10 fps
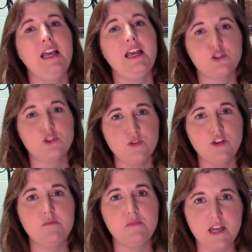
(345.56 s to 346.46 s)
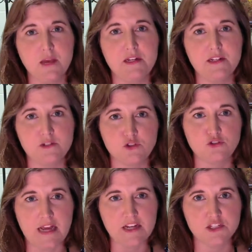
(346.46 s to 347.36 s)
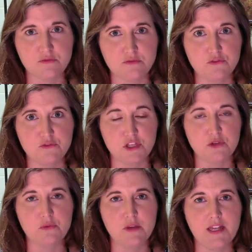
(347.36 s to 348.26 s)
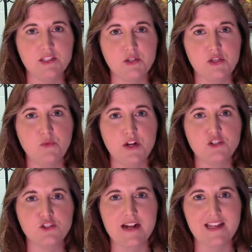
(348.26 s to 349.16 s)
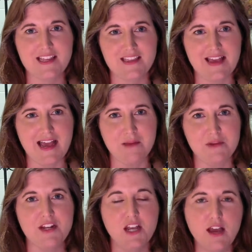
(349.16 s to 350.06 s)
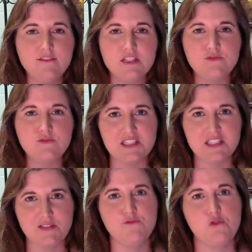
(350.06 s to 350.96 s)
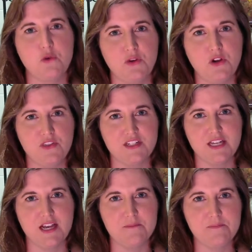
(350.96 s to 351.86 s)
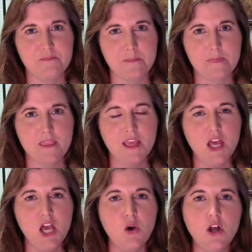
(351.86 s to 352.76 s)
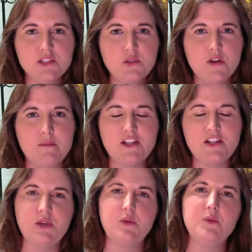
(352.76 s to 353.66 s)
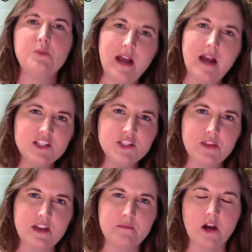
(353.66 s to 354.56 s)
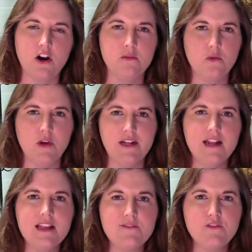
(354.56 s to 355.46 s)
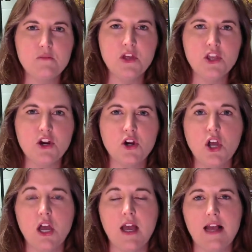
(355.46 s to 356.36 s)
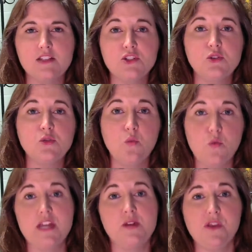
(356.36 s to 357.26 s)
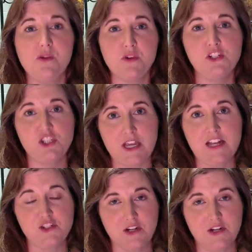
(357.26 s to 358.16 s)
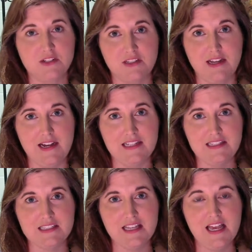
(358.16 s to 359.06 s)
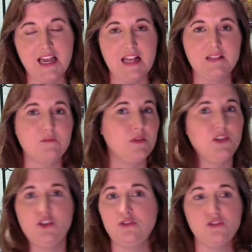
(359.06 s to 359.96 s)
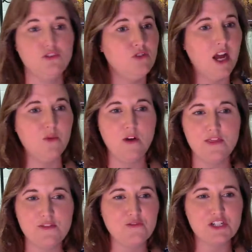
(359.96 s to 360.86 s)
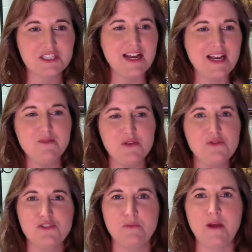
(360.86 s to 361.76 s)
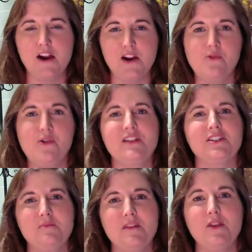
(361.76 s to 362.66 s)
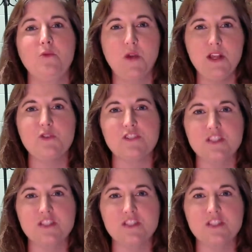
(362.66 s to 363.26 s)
it's really becoming a distraction for you. And so you want to try to get in the habit of just facing forward all the time. Also want to make sure that we practice with our PowerPoint and get familiar as to when we would change our slides. And you do not want the first time you use your PowerPoint to be when you're